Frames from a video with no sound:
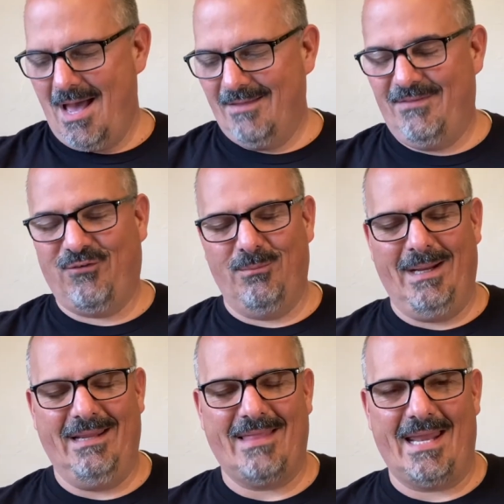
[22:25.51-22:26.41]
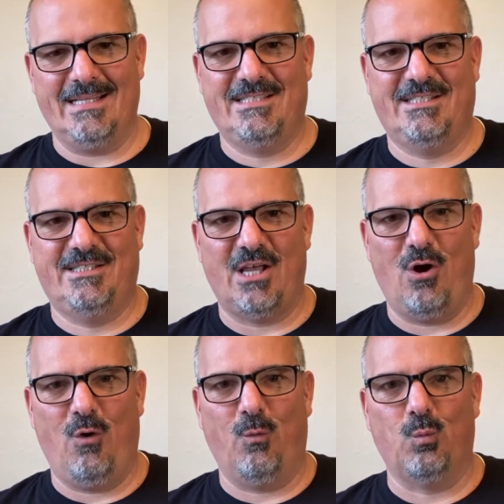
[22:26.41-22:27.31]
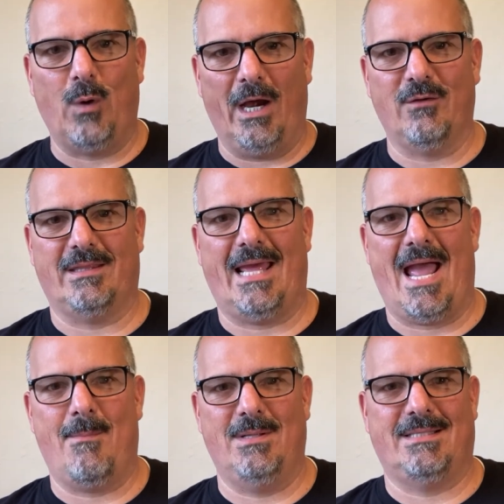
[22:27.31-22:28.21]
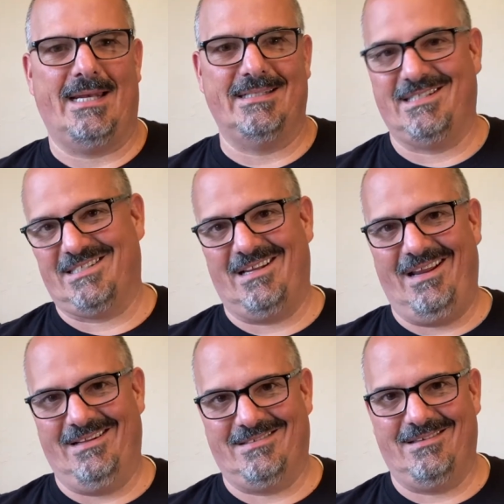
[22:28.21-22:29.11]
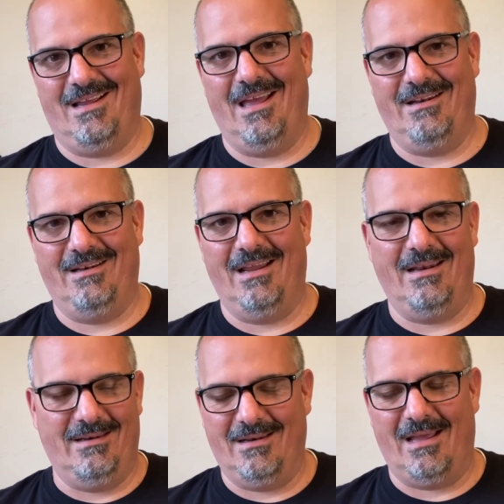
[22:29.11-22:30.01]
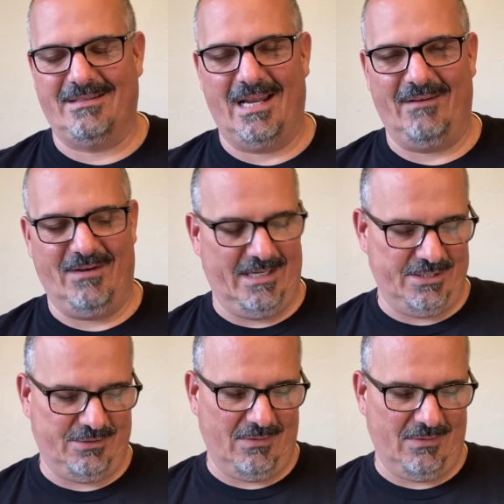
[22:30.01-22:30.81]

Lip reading: For me, that is so rare that happens that it's not even an issue.